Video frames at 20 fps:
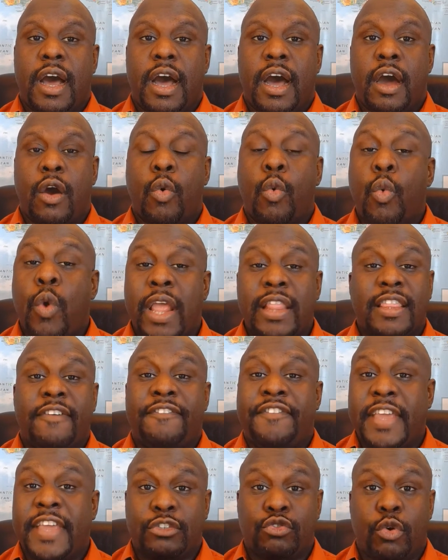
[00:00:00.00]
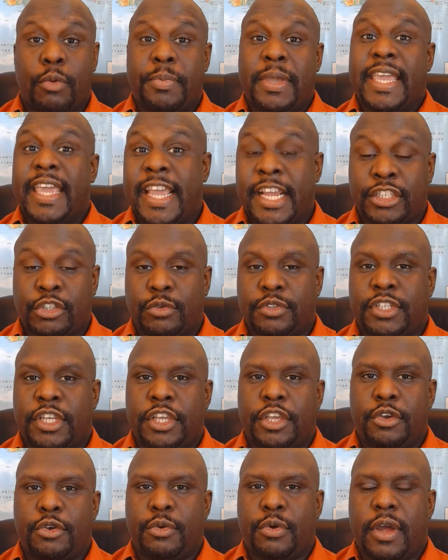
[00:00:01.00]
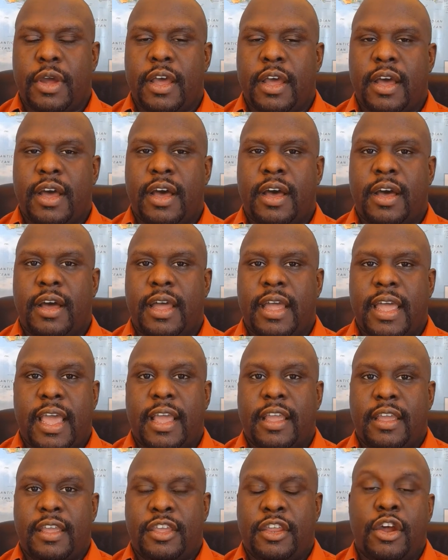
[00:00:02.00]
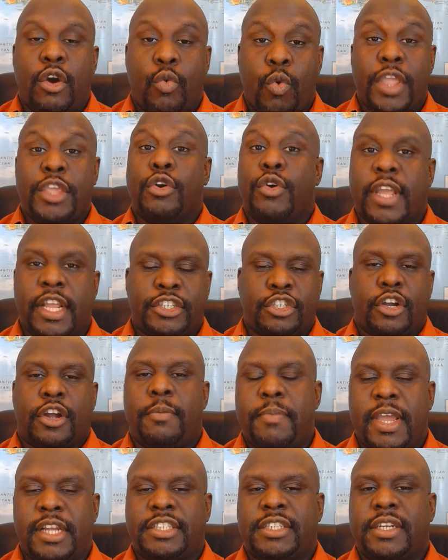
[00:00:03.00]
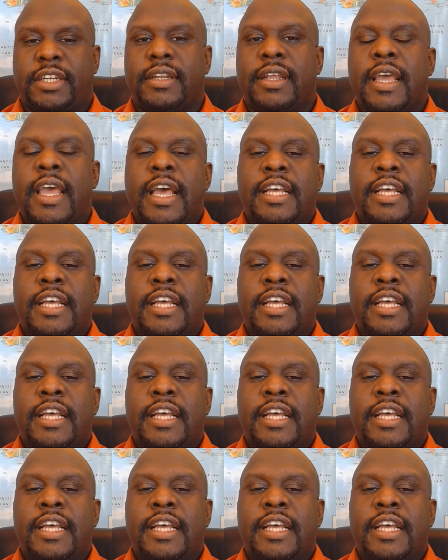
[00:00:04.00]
when the fees will be issued to you, you know, when you'll get your commission.